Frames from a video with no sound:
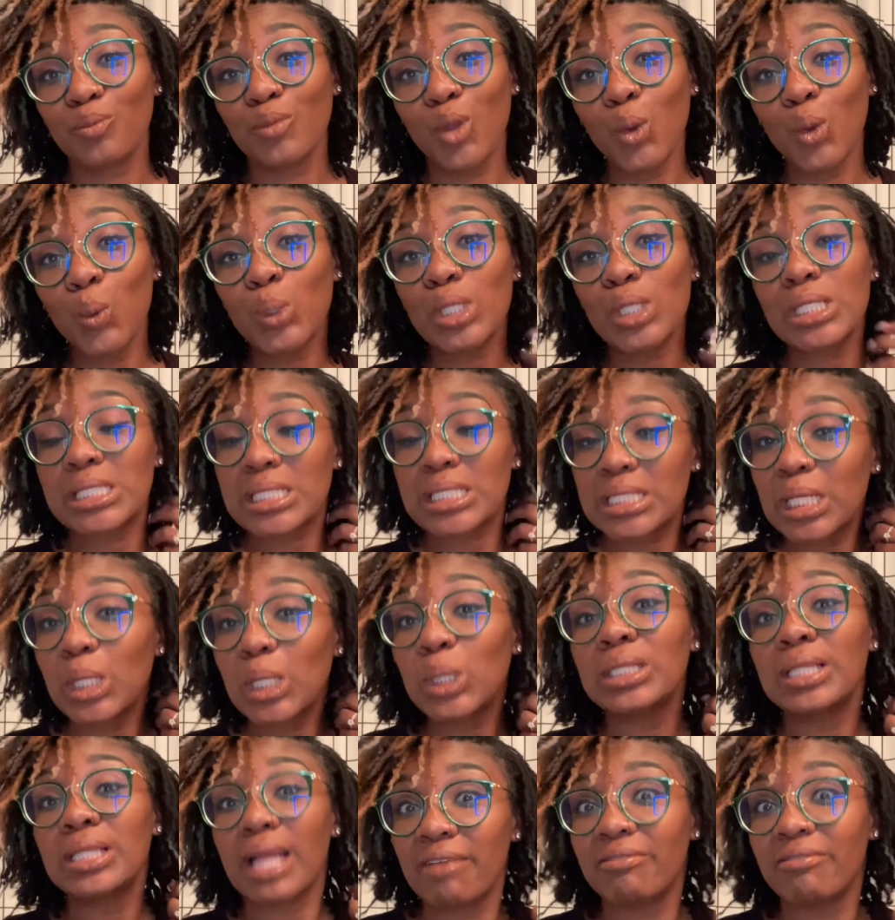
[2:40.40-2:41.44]
We're still
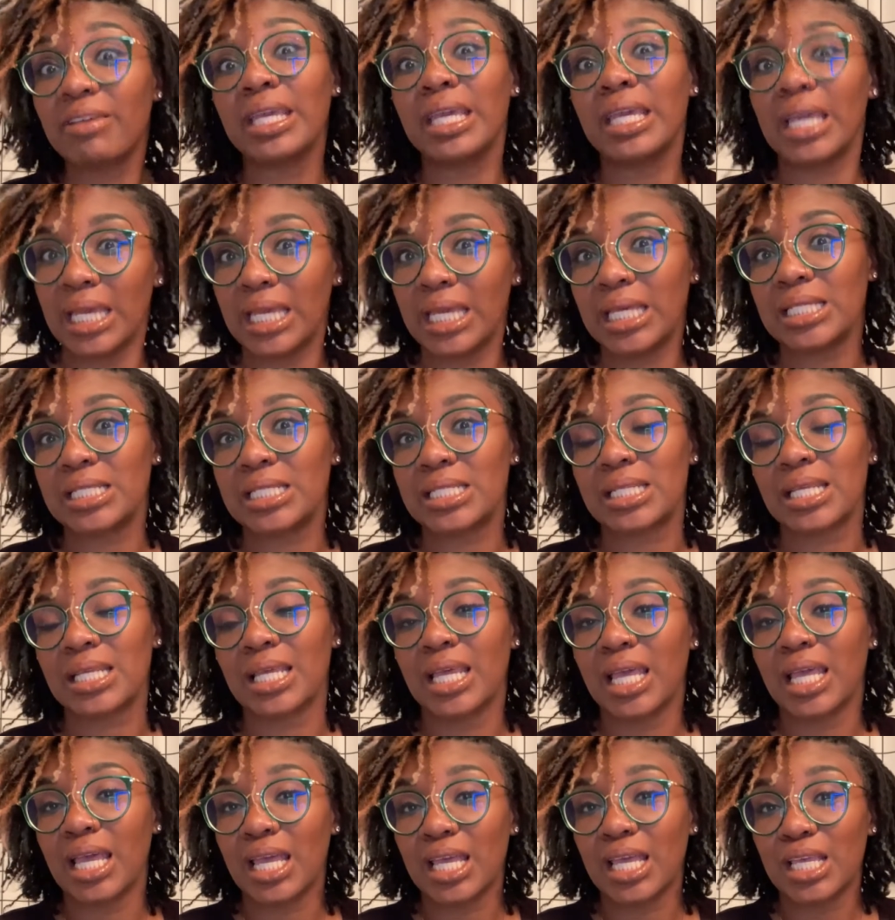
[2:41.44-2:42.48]
loving it.
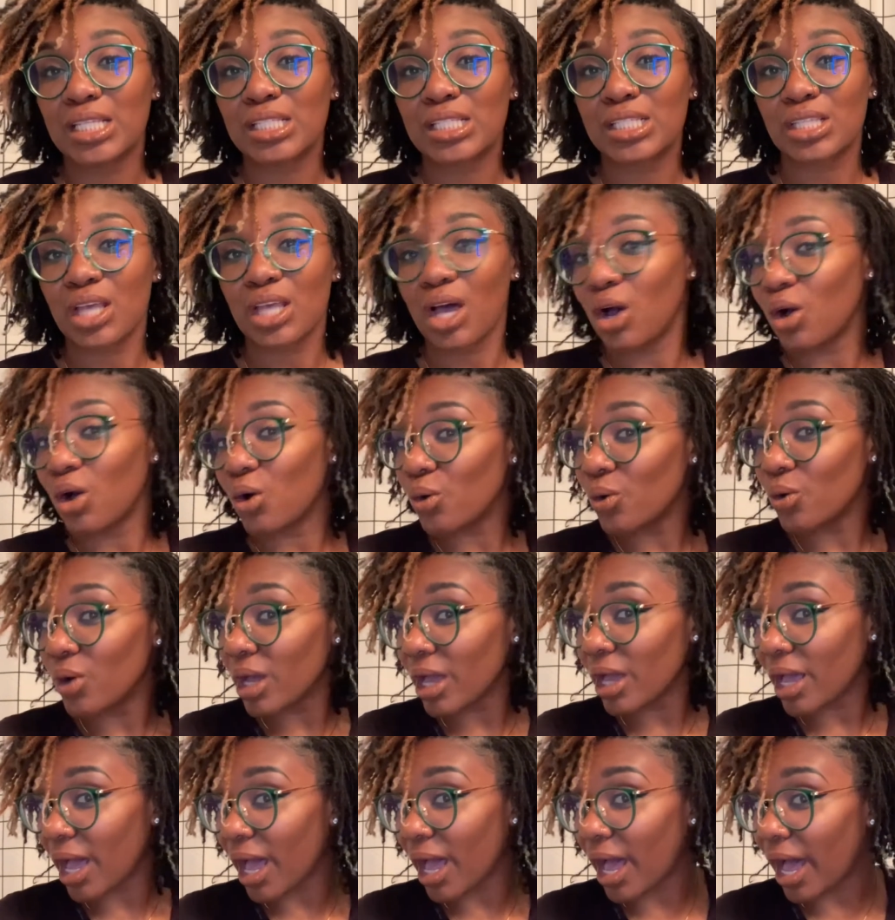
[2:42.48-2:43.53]
So
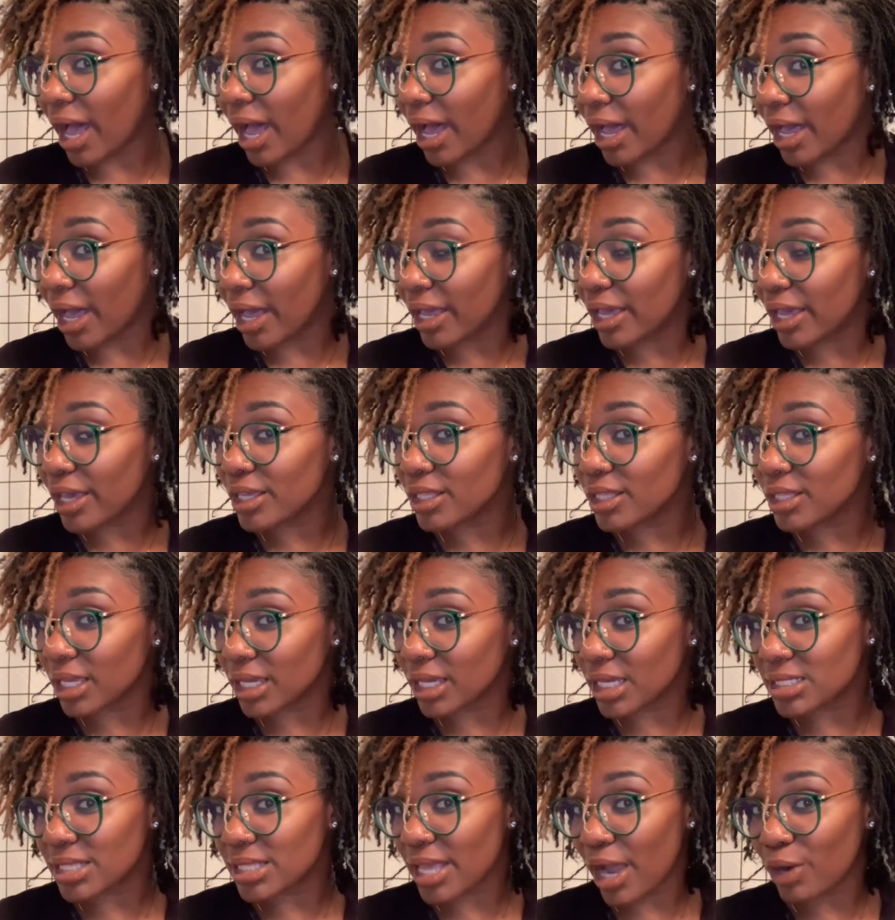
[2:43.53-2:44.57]
like I
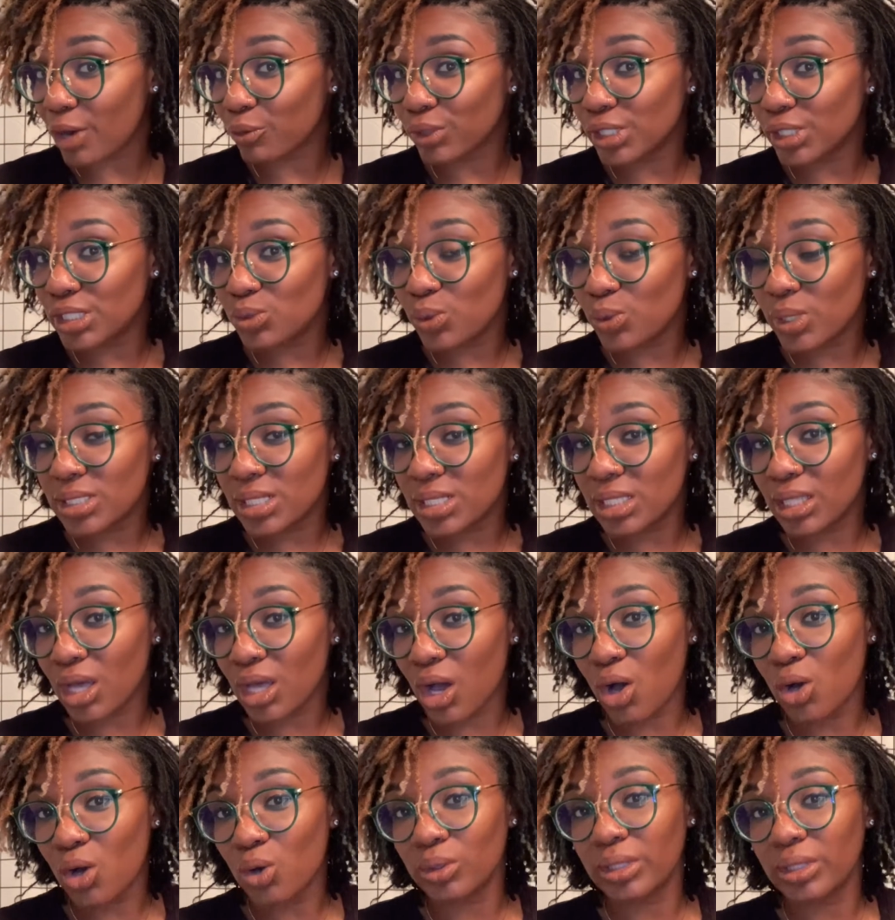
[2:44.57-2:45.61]
said, I retwisted the
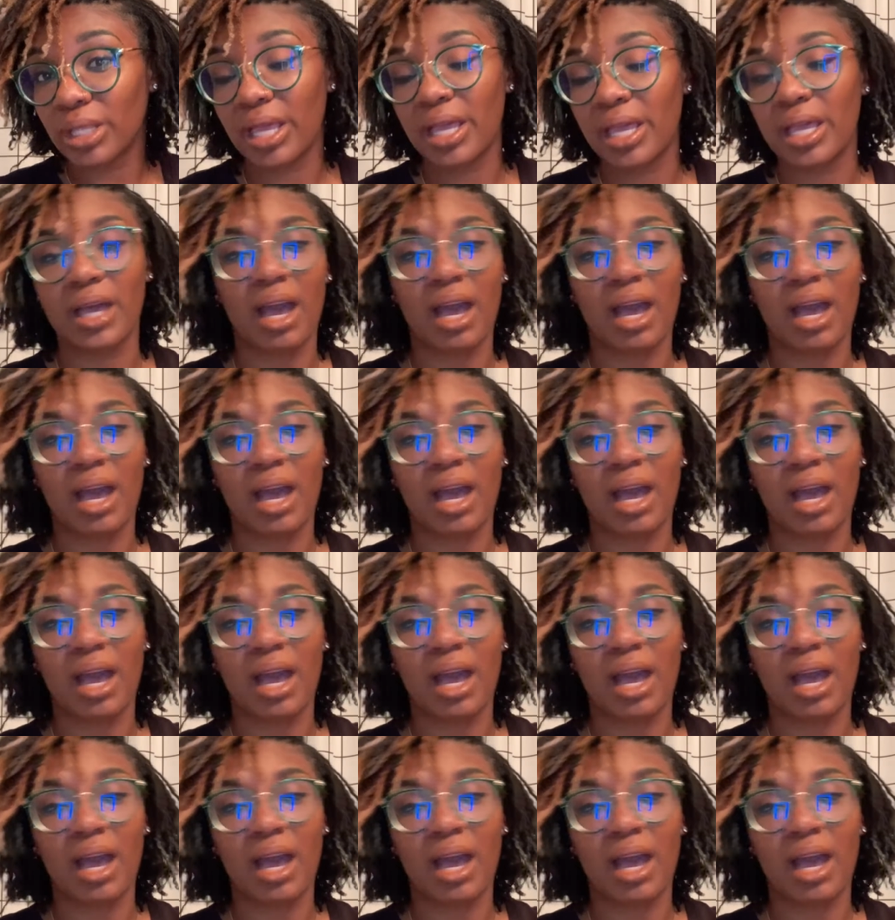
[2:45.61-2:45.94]
whole thing.